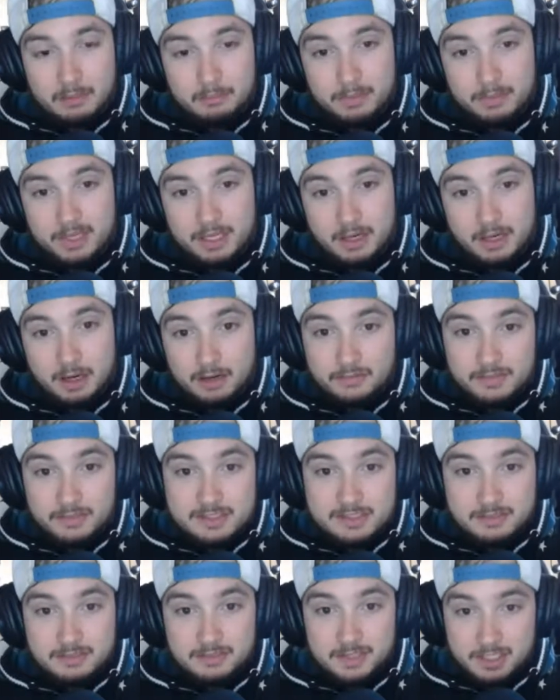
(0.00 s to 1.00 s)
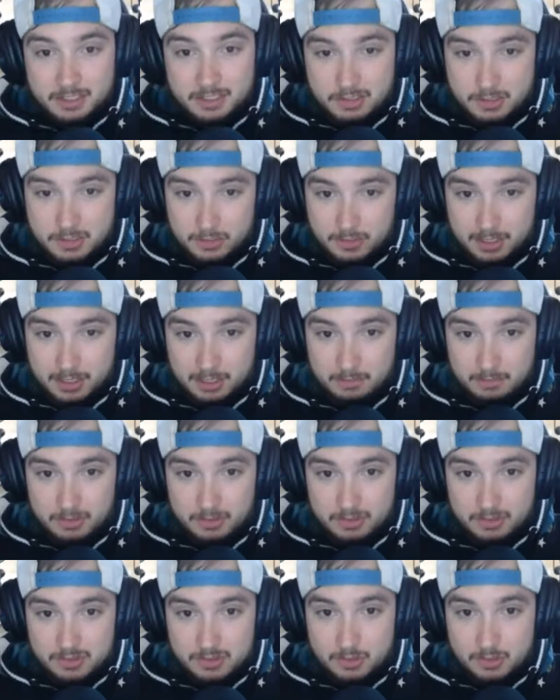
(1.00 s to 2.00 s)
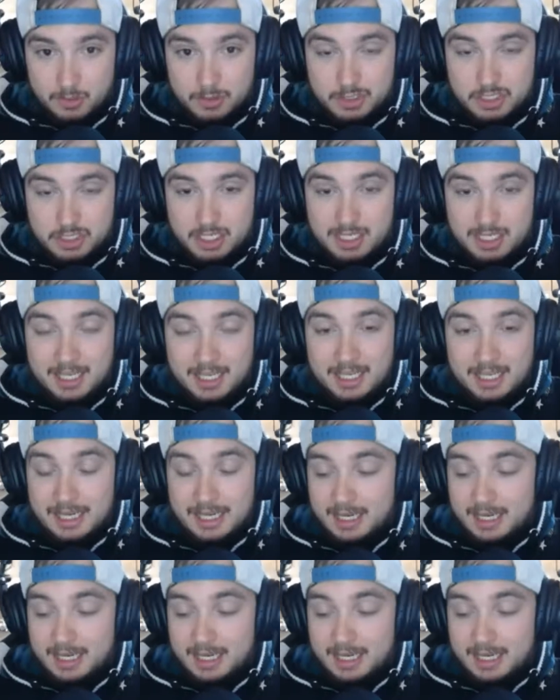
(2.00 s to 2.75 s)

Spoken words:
But offensively, he's showing up on the score sheet.